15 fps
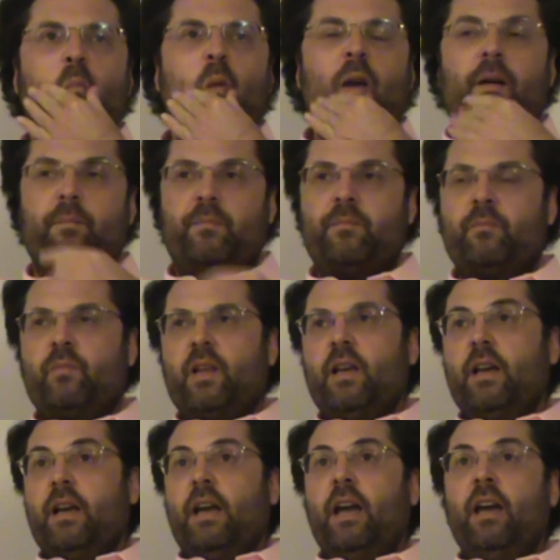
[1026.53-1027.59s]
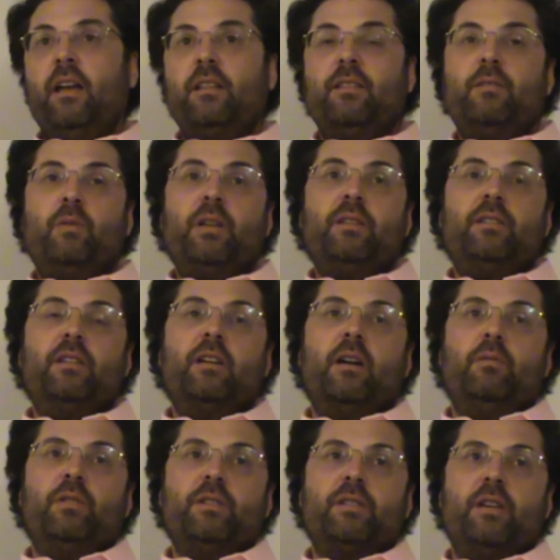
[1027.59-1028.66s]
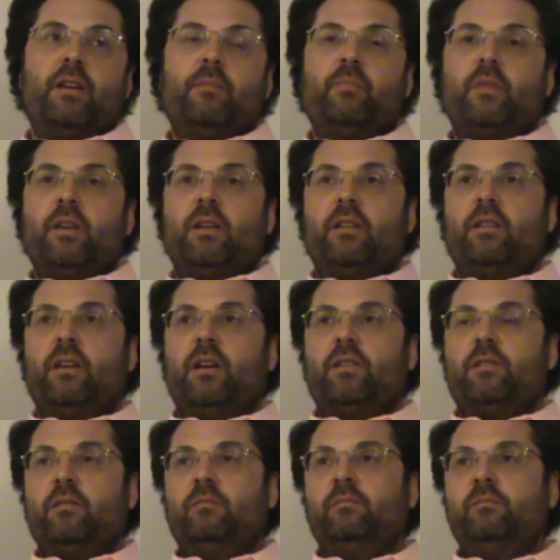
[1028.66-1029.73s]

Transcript: Yeah, and one thing I want to say, that